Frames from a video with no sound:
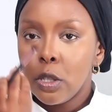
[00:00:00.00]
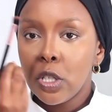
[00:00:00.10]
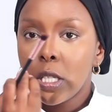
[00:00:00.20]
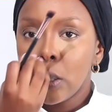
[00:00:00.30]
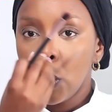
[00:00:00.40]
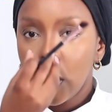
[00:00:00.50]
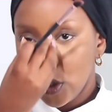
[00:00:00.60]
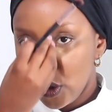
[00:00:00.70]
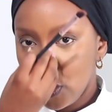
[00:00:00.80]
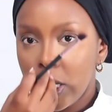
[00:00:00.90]
You just don't want
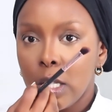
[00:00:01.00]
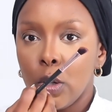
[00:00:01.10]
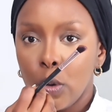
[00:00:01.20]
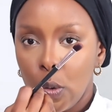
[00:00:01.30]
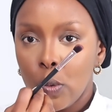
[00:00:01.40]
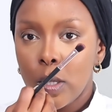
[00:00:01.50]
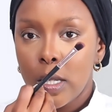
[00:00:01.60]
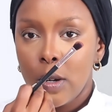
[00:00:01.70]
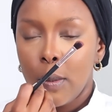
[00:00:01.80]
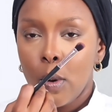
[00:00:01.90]
to see your
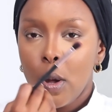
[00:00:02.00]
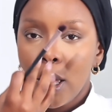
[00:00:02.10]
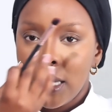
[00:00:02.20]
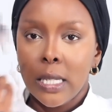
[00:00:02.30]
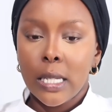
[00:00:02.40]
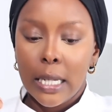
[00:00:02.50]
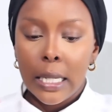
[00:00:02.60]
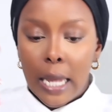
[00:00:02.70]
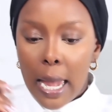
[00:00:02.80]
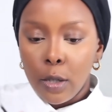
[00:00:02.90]
nose, you know, this
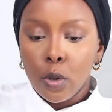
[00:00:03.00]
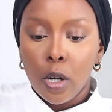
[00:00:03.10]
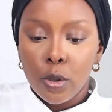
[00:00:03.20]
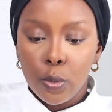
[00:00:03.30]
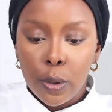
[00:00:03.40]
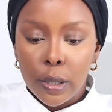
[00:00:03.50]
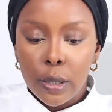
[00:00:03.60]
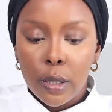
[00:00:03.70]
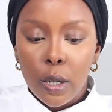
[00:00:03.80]
sleek and contoured.